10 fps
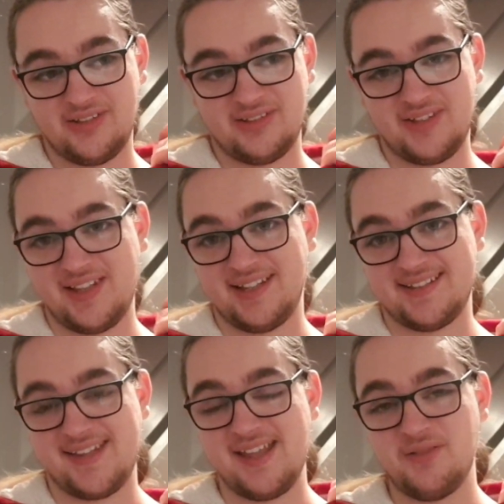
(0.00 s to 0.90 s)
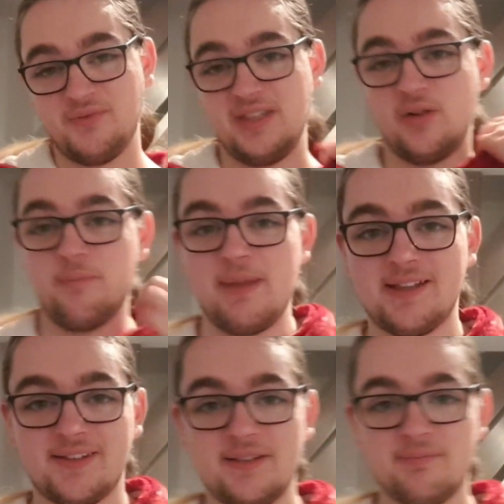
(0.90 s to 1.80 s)
It's like I say, I don't really go
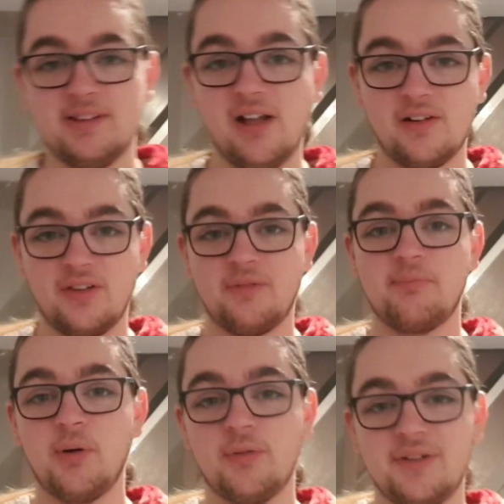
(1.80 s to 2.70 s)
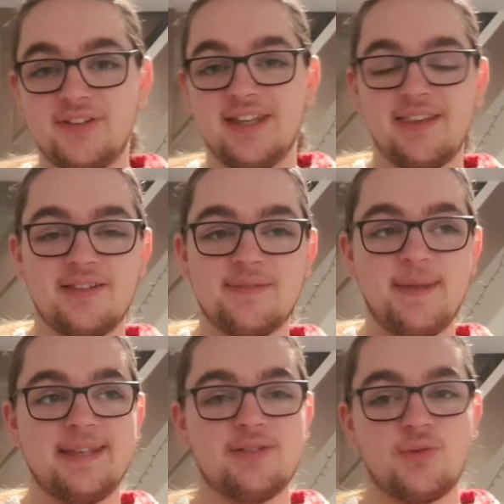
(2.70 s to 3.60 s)
mixing lagers and porters together to
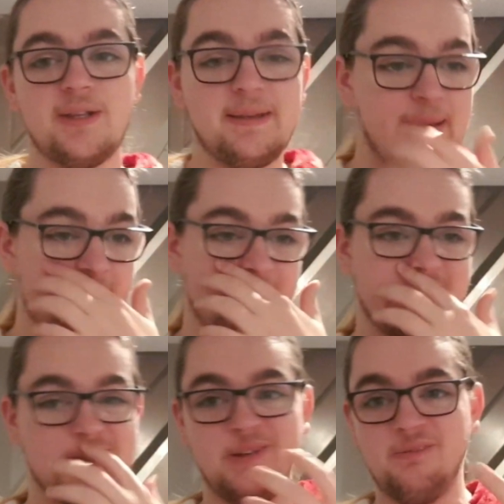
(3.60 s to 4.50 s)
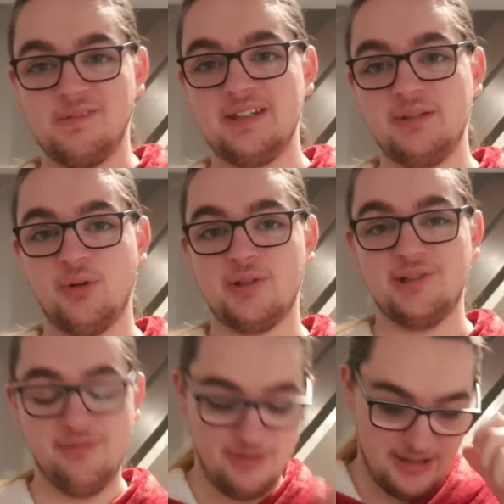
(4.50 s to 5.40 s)
make a drink. It's not really what I
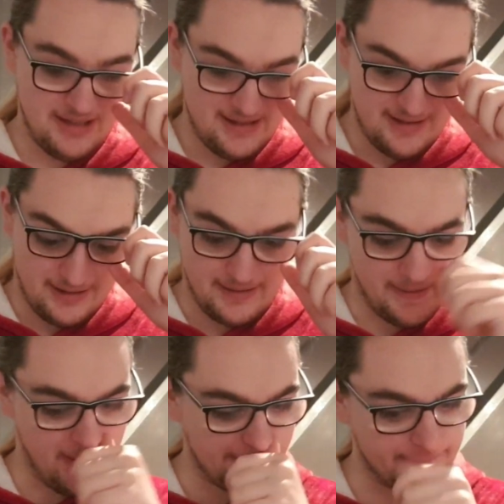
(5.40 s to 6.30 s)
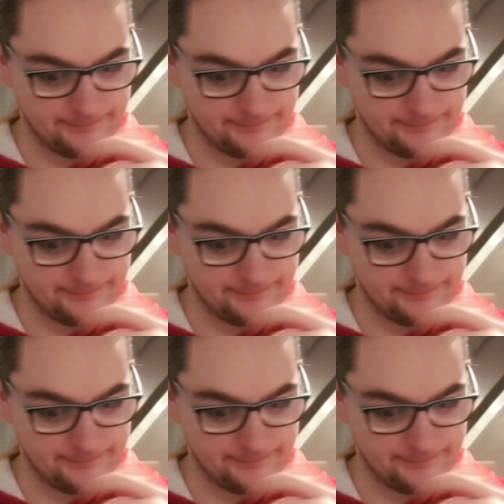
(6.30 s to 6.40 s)
do. I